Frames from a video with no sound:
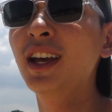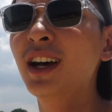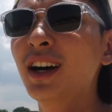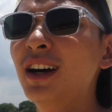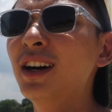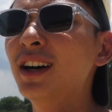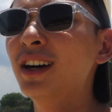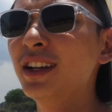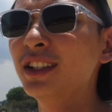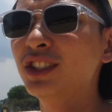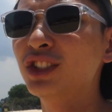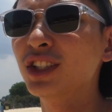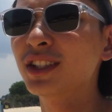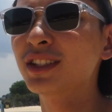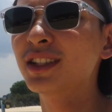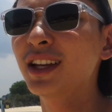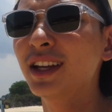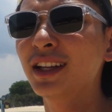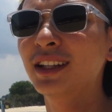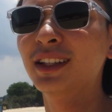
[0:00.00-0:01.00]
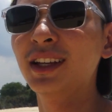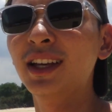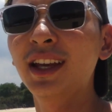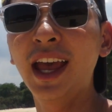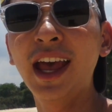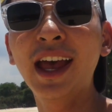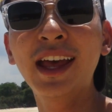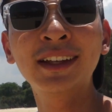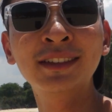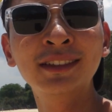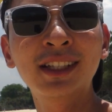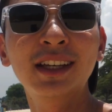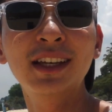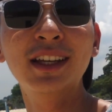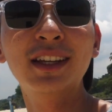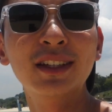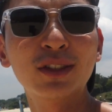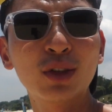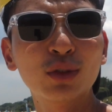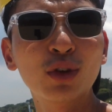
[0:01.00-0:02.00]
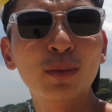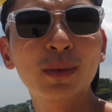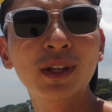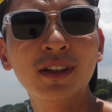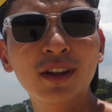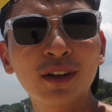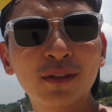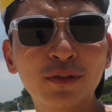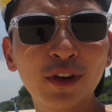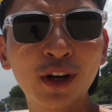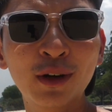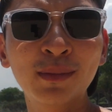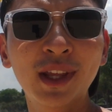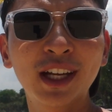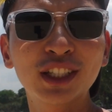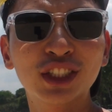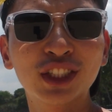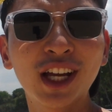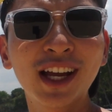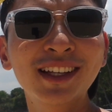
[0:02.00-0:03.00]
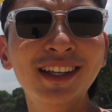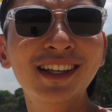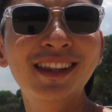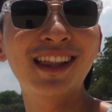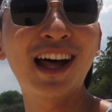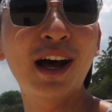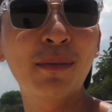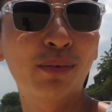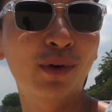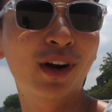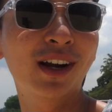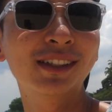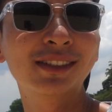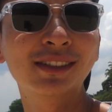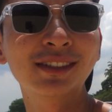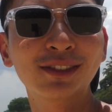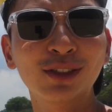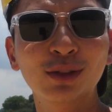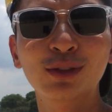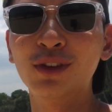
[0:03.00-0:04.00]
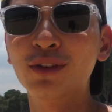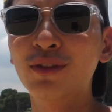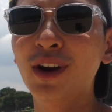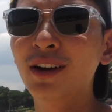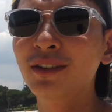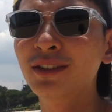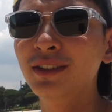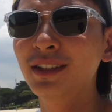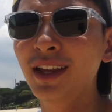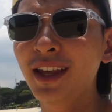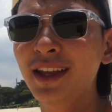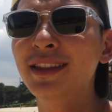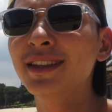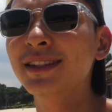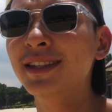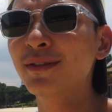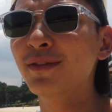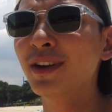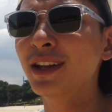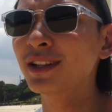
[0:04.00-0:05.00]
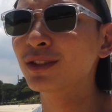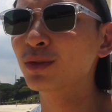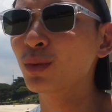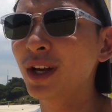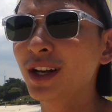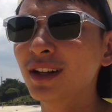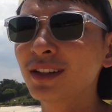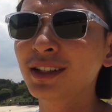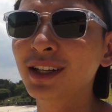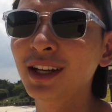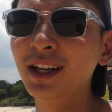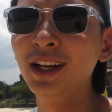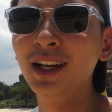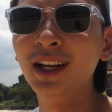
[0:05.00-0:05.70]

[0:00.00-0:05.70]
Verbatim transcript: Uh, it's just that. And it has also been confirmed that shiny Lapras is all around at this event as well.